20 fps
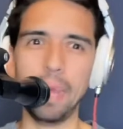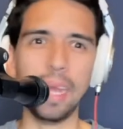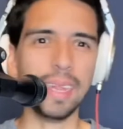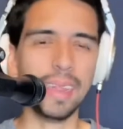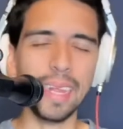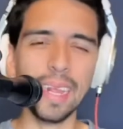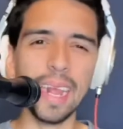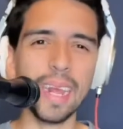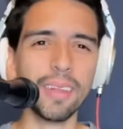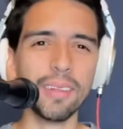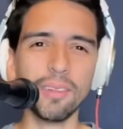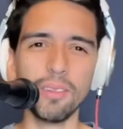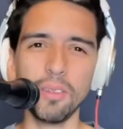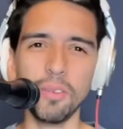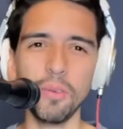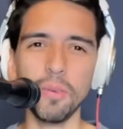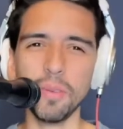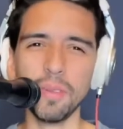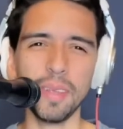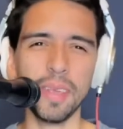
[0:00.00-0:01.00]
think as
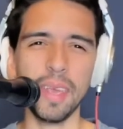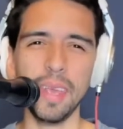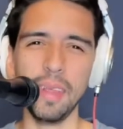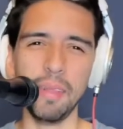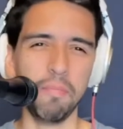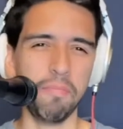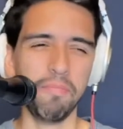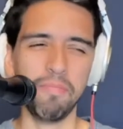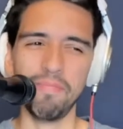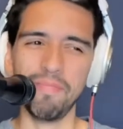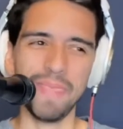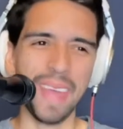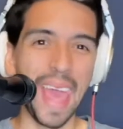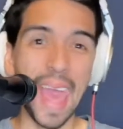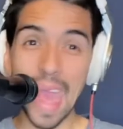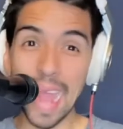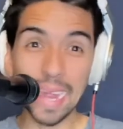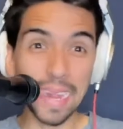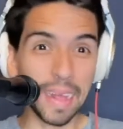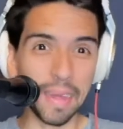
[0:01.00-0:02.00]
you as a kid
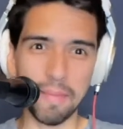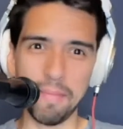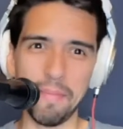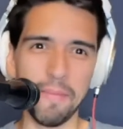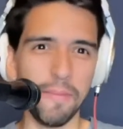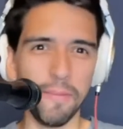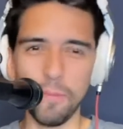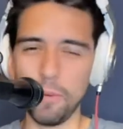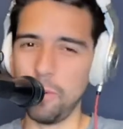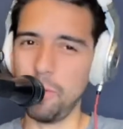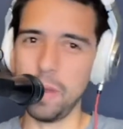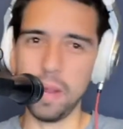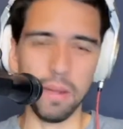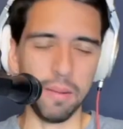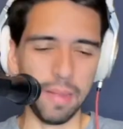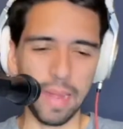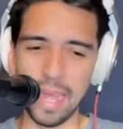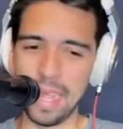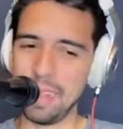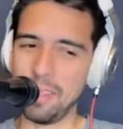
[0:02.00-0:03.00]
hated for real.
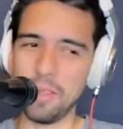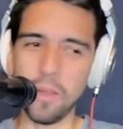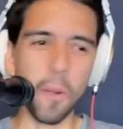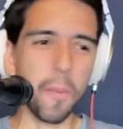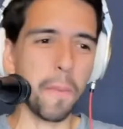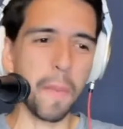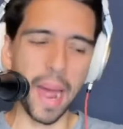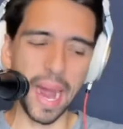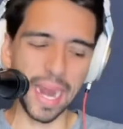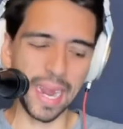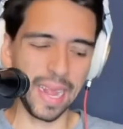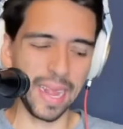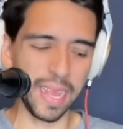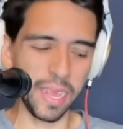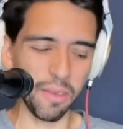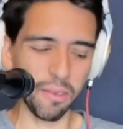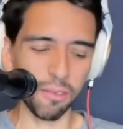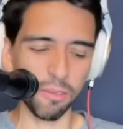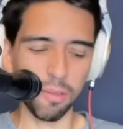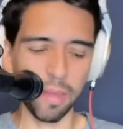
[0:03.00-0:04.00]
Like nobody
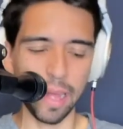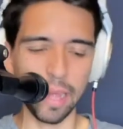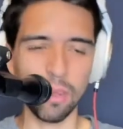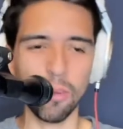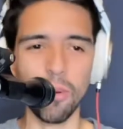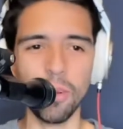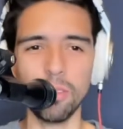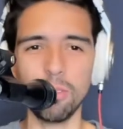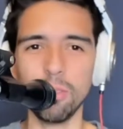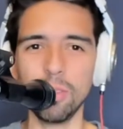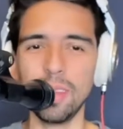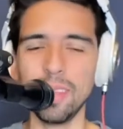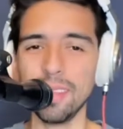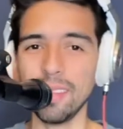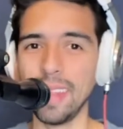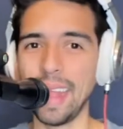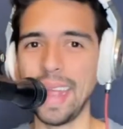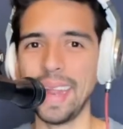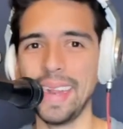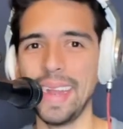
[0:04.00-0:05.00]
used to like going to these
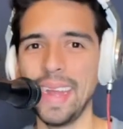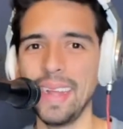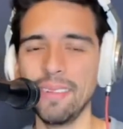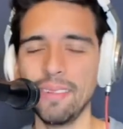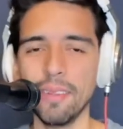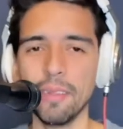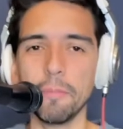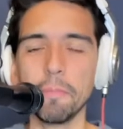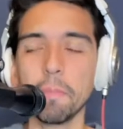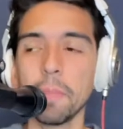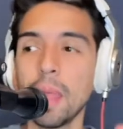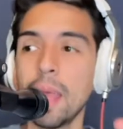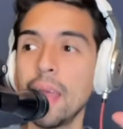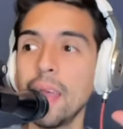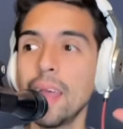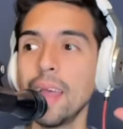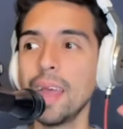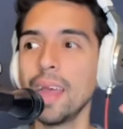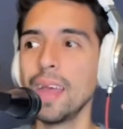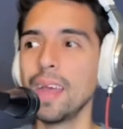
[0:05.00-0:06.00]
line dances.
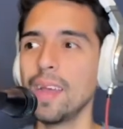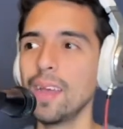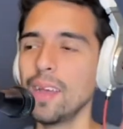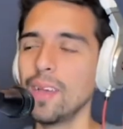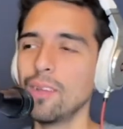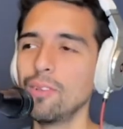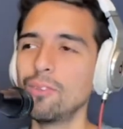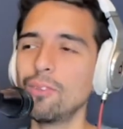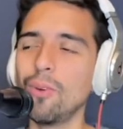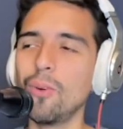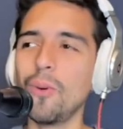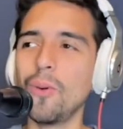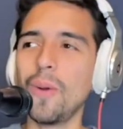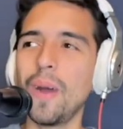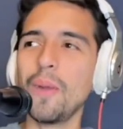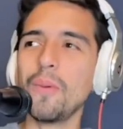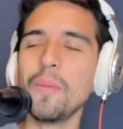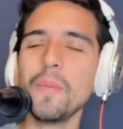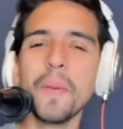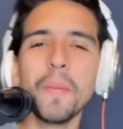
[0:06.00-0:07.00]
So I
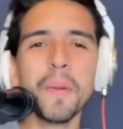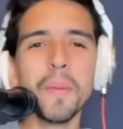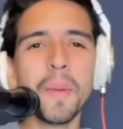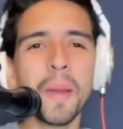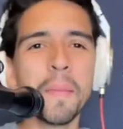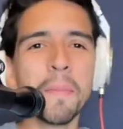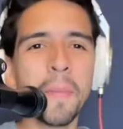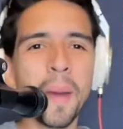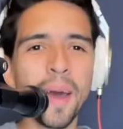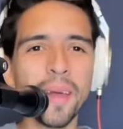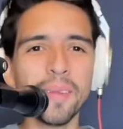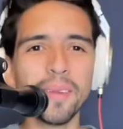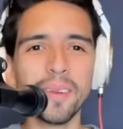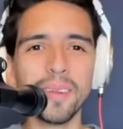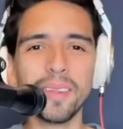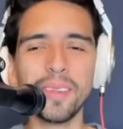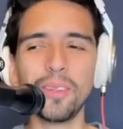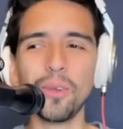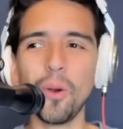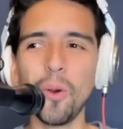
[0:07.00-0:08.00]
remember my mother
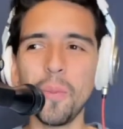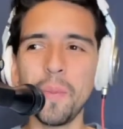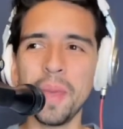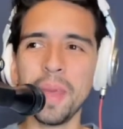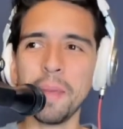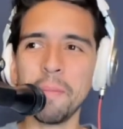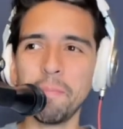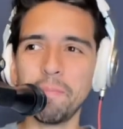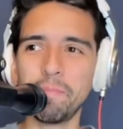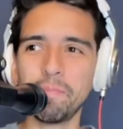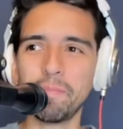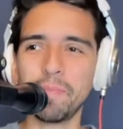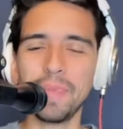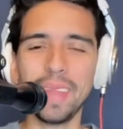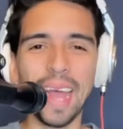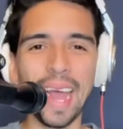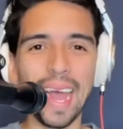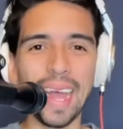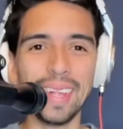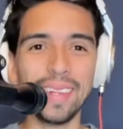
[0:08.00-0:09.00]
told me
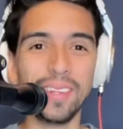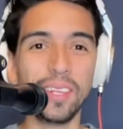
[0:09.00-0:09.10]
that